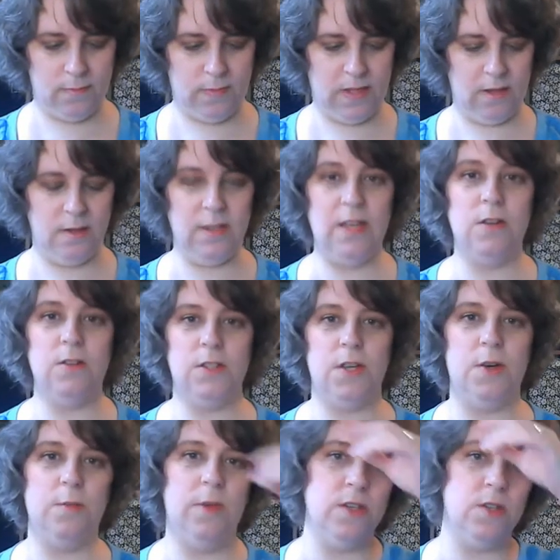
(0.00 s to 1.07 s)
needles that
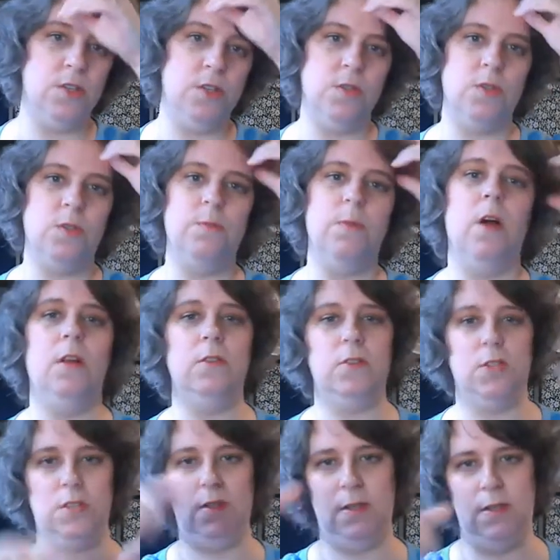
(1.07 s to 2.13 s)
are much too small
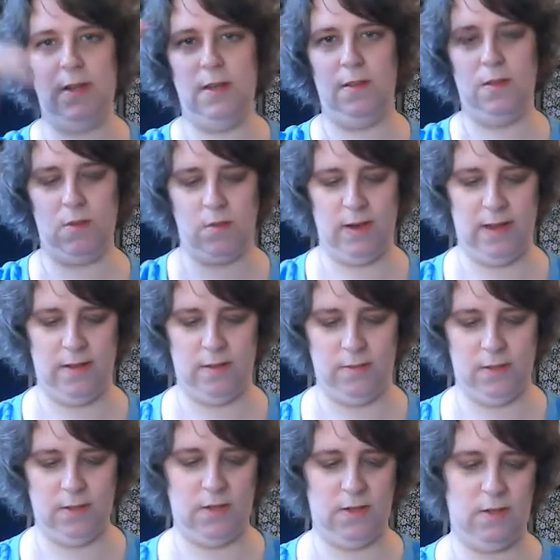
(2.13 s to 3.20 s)
just to knit in the
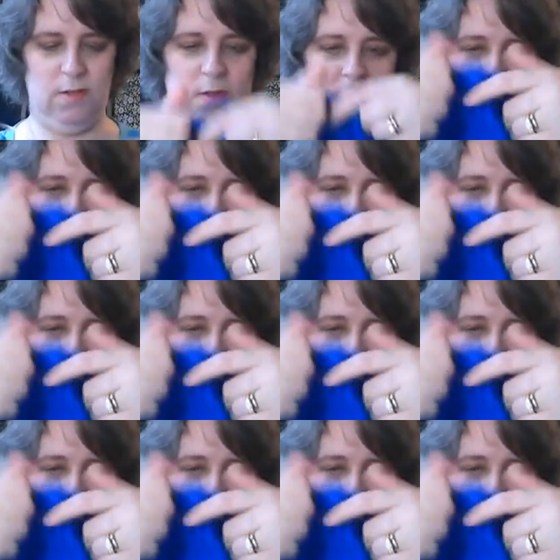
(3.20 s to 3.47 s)
round, you know,